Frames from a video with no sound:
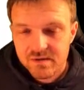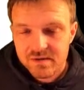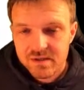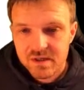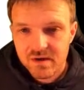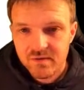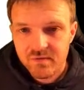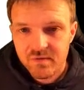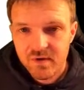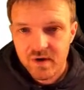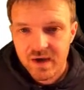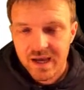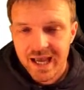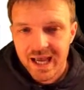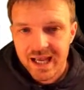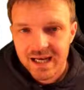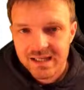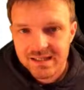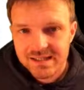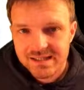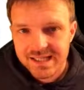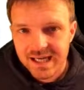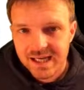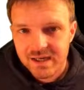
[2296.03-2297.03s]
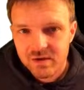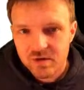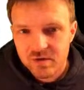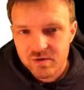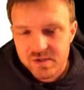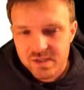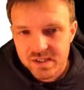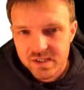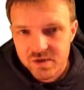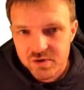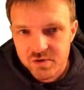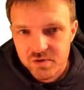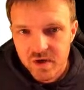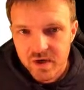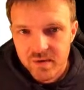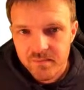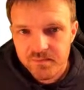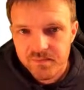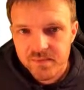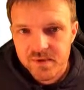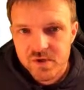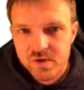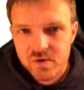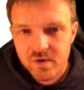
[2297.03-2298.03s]
So for Ehlers-Danlos
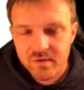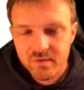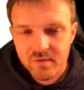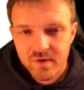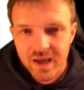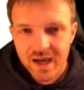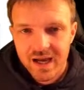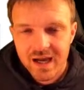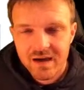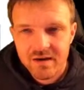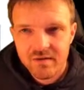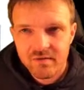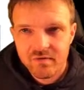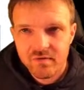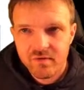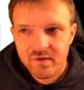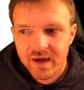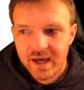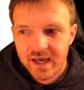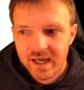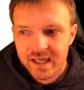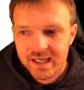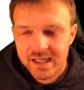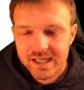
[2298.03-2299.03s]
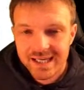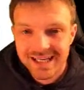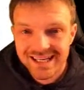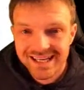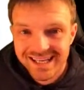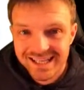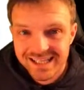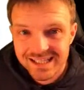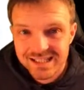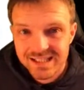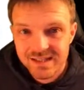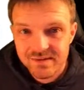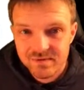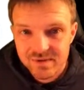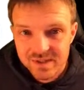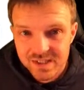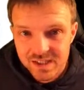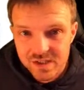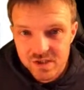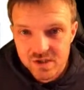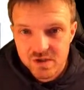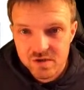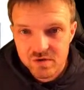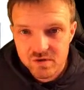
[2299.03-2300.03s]
syndrome. So if you have a connective
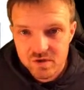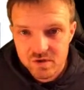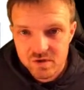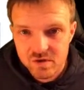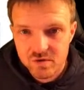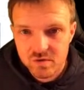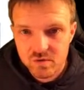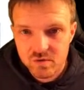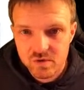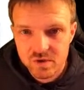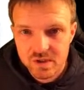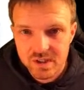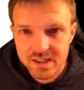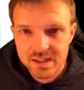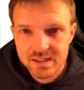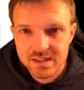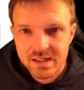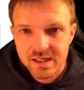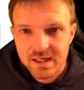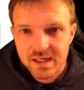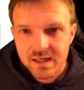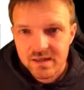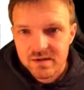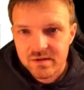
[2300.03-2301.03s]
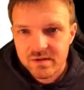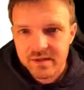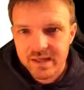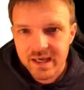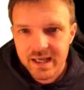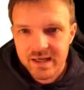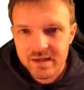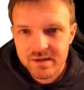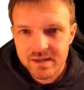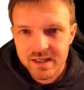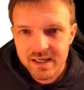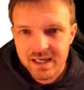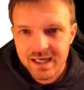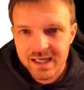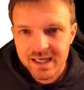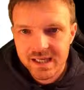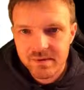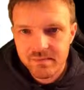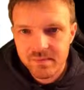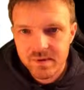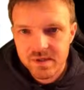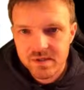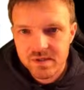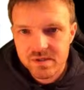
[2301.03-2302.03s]
tissue disorder, then the
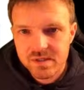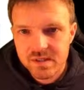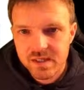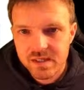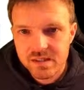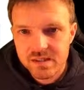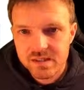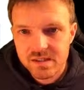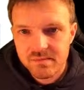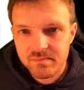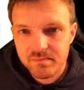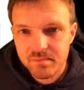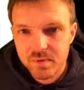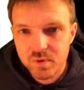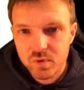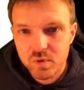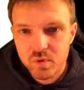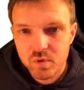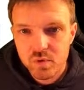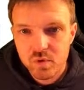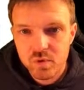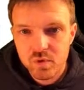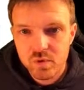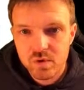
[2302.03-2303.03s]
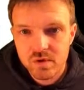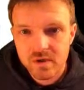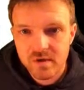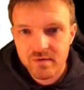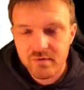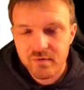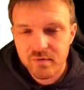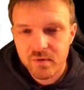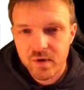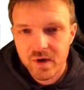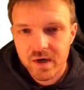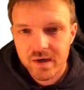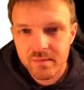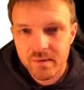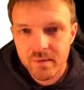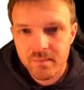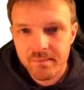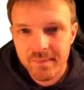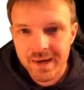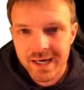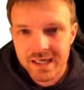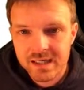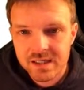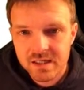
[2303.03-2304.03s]
ligaments that support the foramen
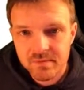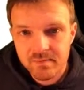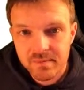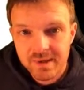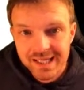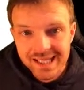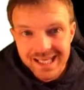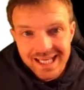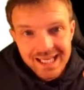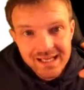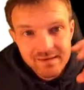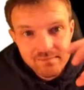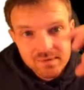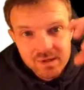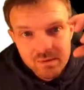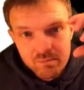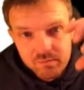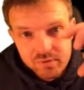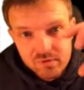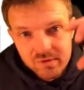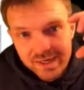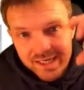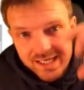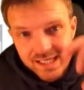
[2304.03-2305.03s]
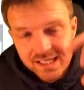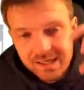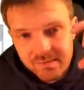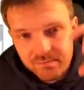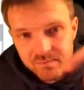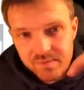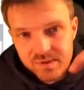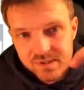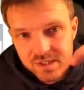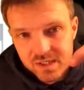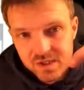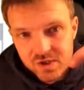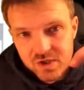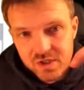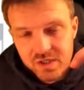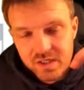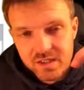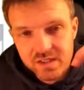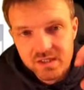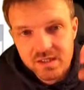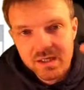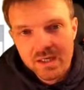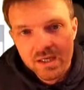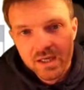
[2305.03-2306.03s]
magnum and keep the brain in
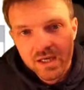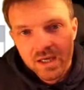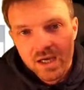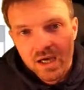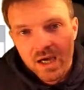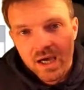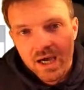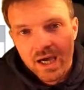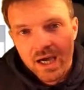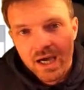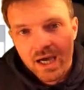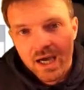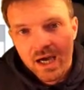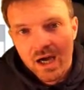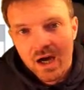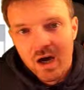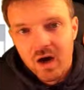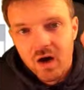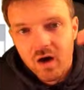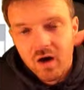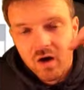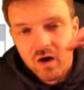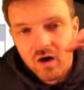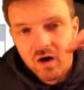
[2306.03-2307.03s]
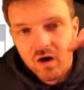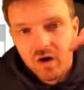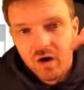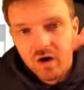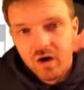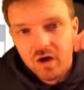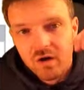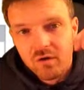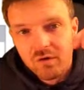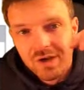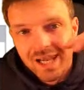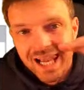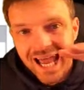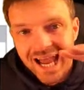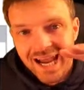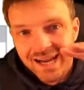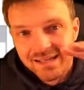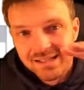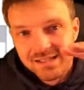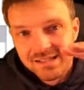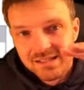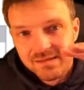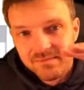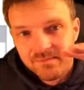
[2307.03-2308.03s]
position are
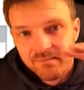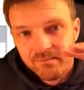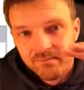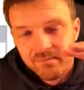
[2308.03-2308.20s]
lax.